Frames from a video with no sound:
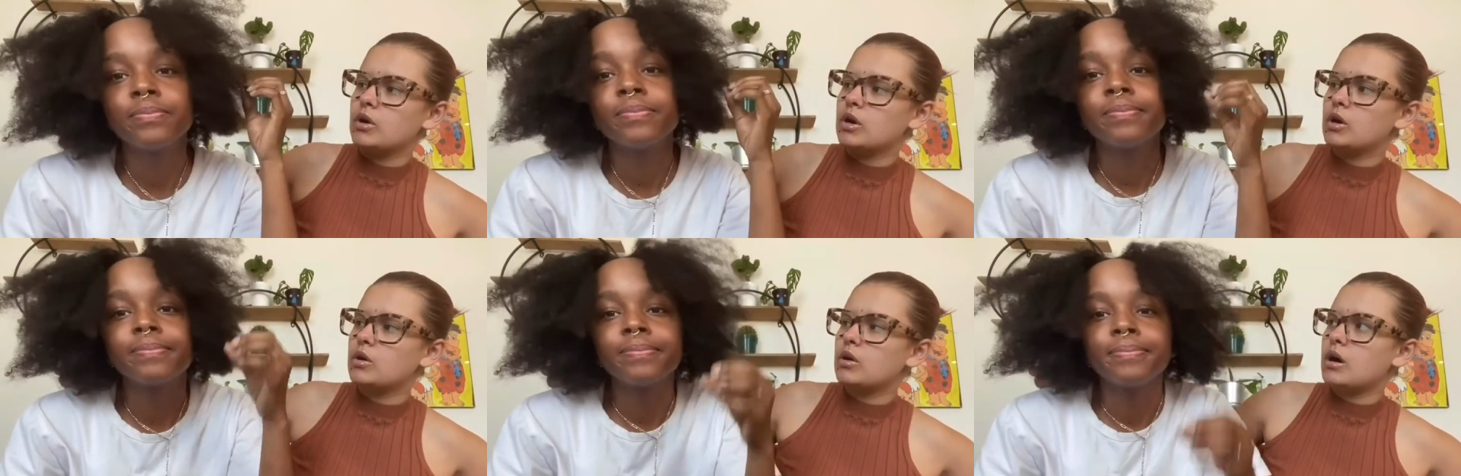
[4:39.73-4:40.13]

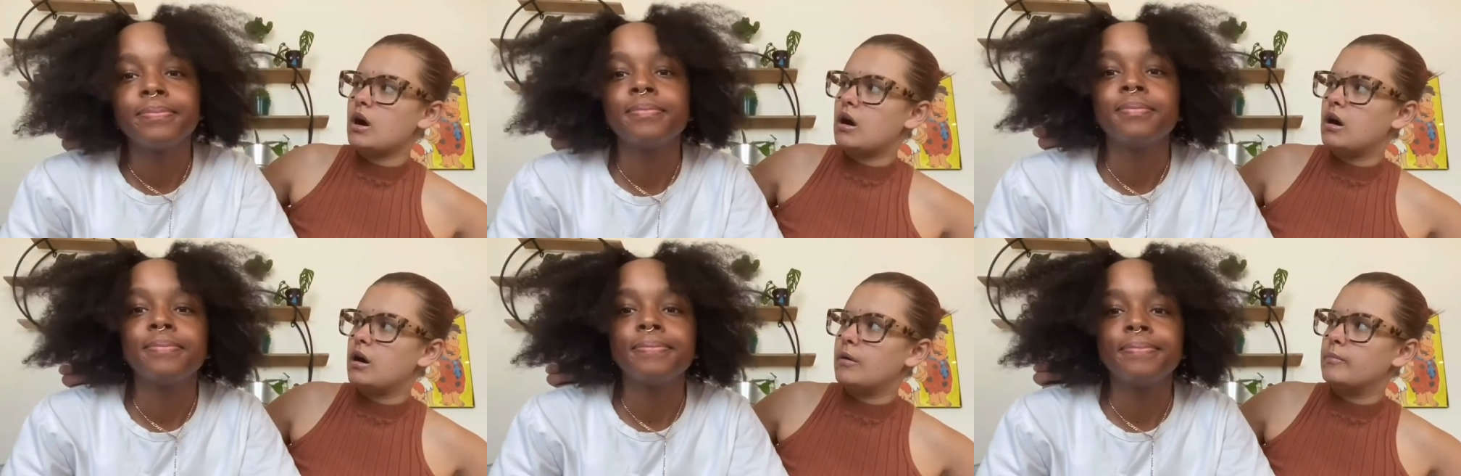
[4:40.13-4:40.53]

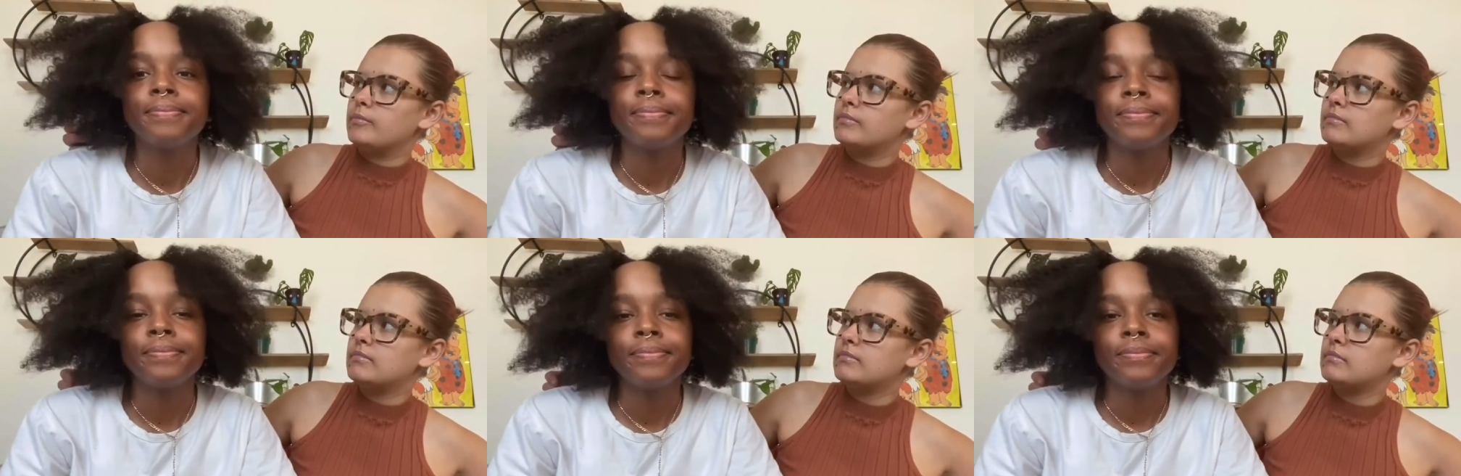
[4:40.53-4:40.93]
Speaker 1: um,
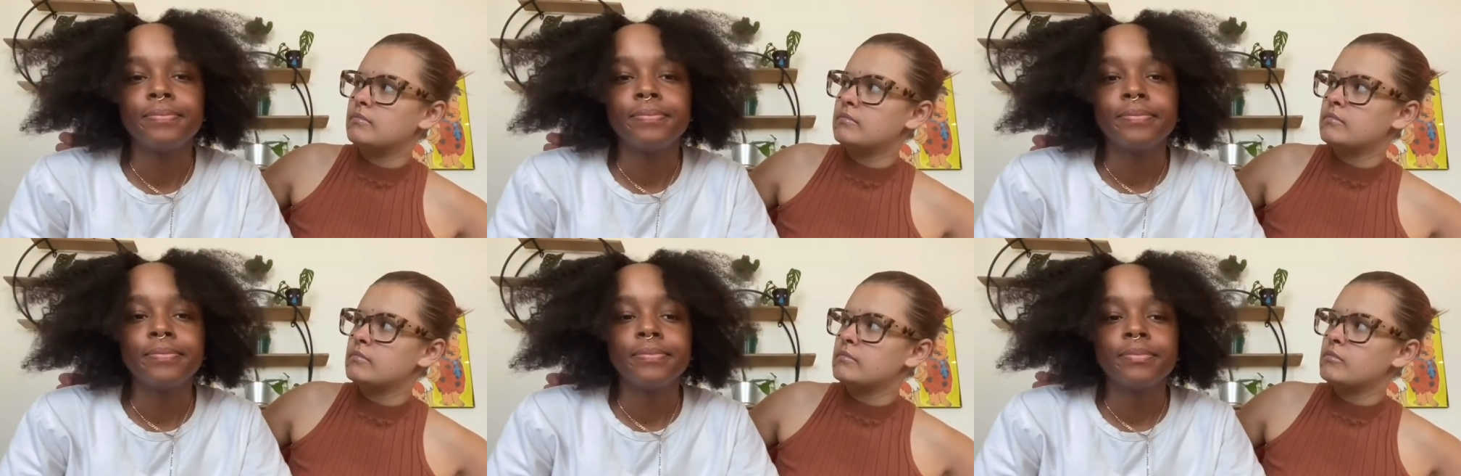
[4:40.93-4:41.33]

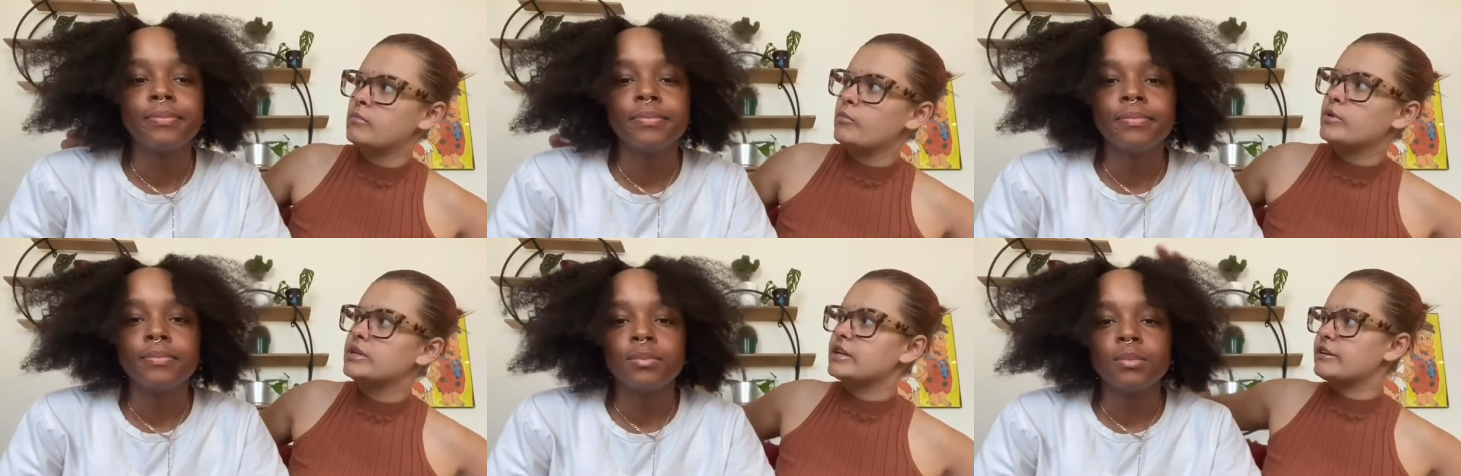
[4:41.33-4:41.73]
we
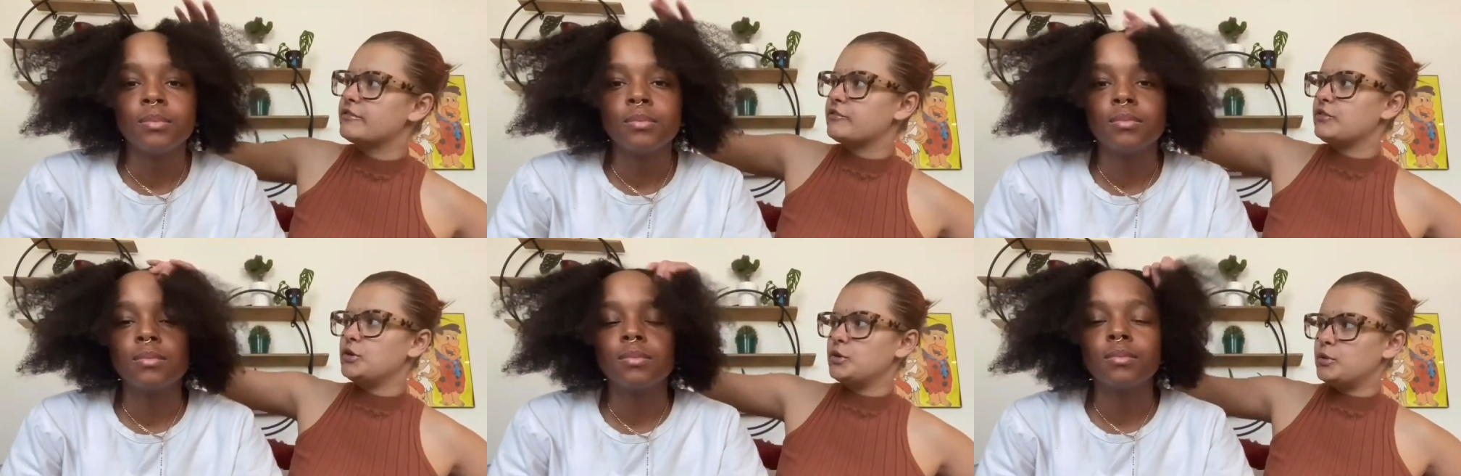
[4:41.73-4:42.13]
did a
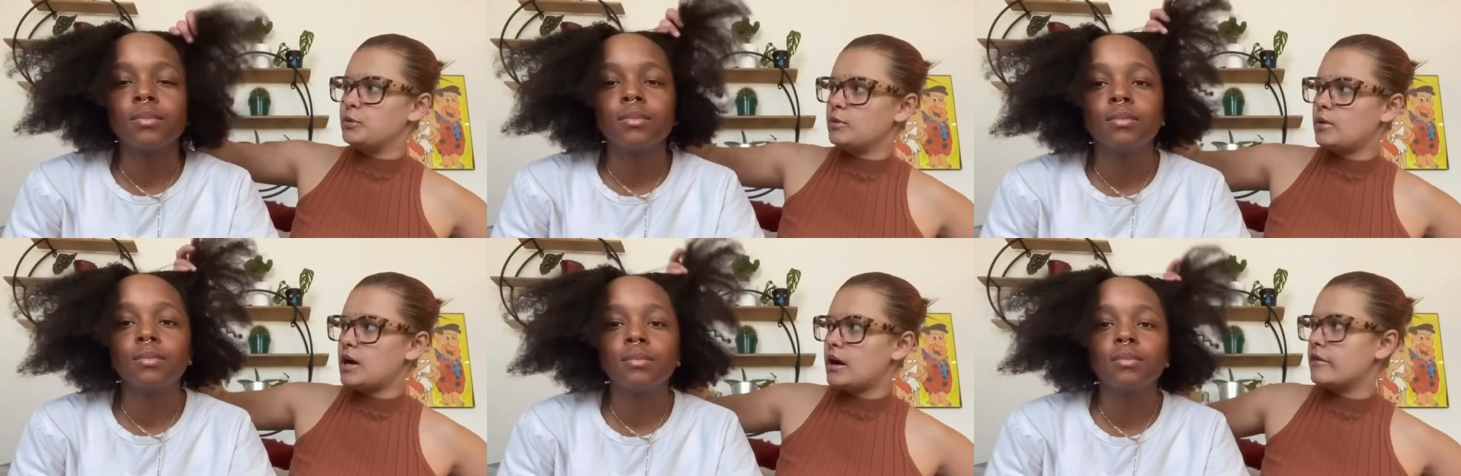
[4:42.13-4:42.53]
few
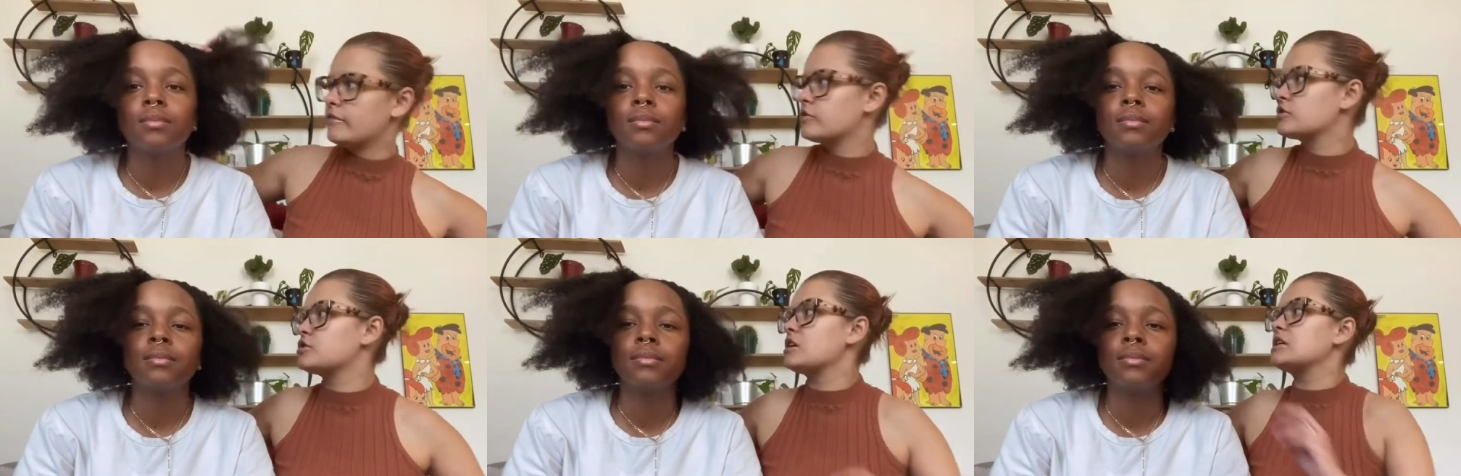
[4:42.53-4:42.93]
of the
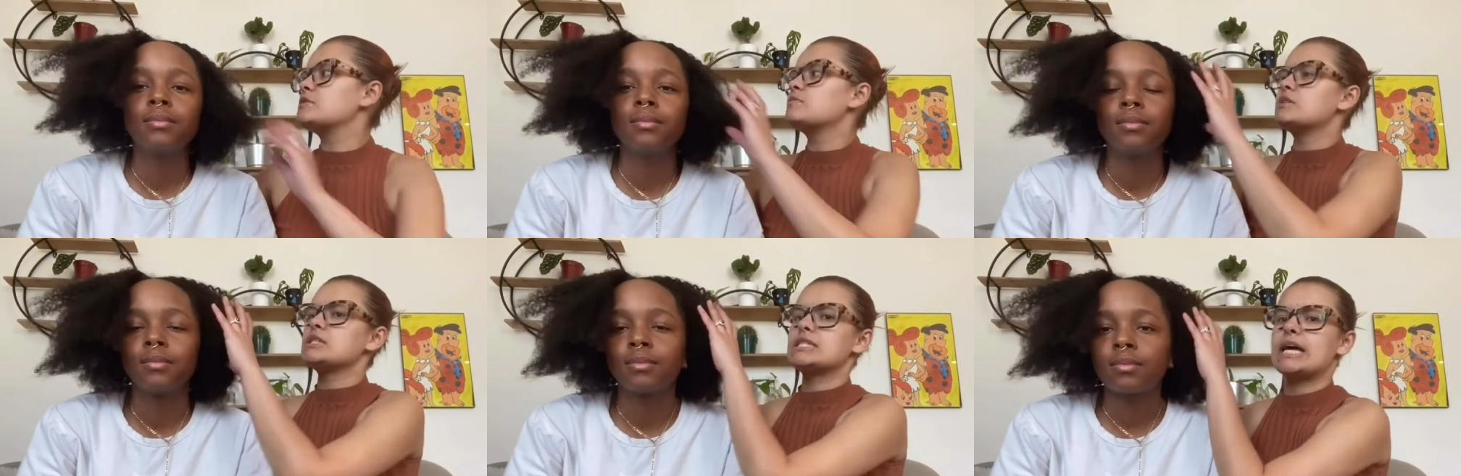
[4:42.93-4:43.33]
dreads, we
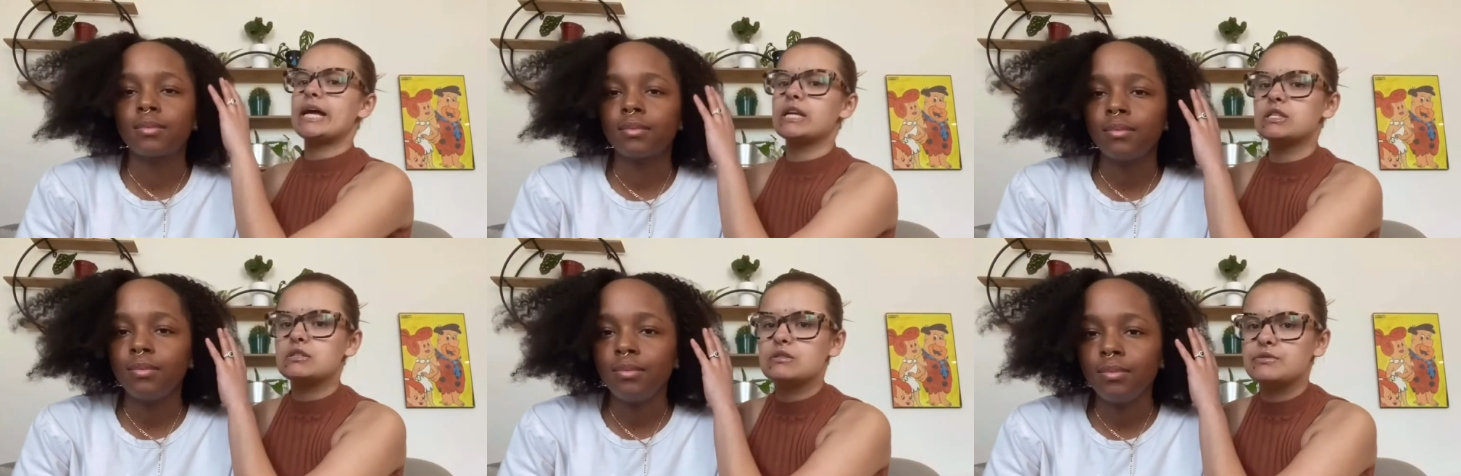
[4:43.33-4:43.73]

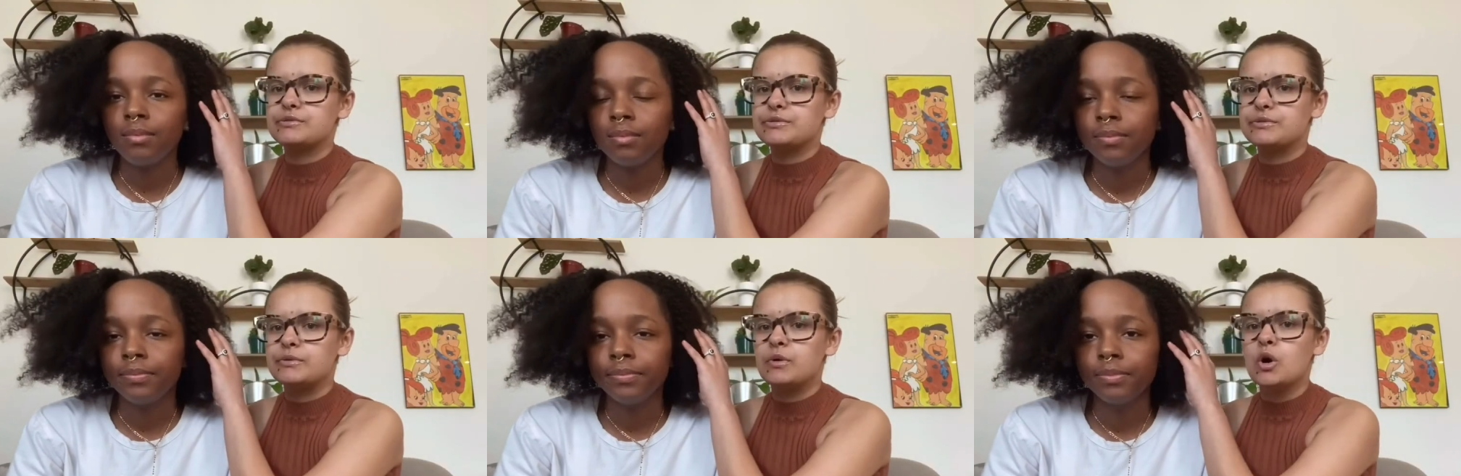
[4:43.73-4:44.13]
decided
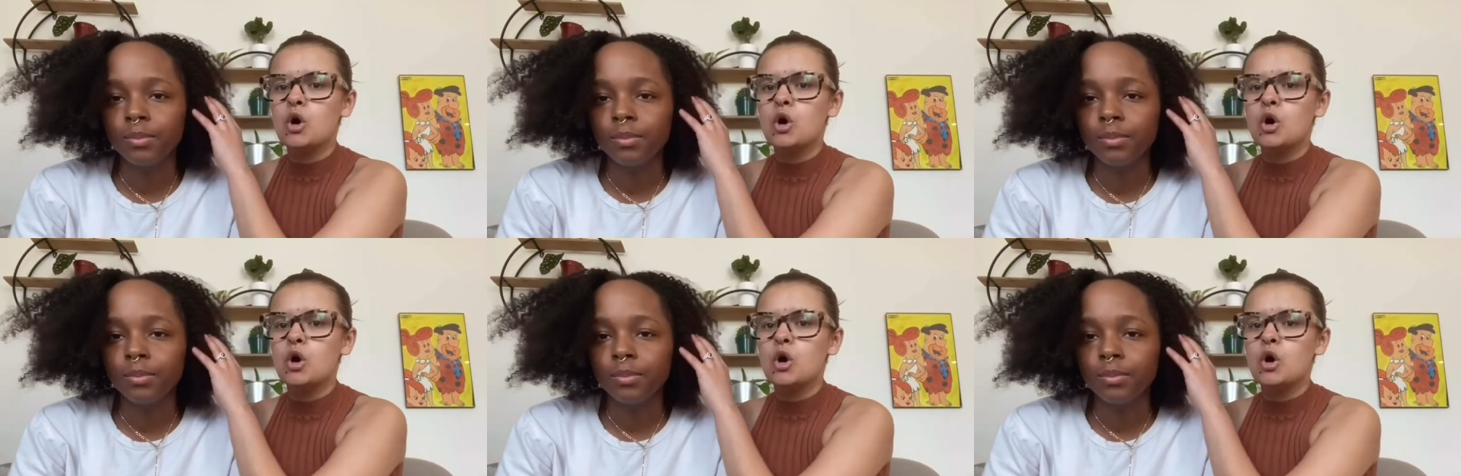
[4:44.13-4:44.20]
to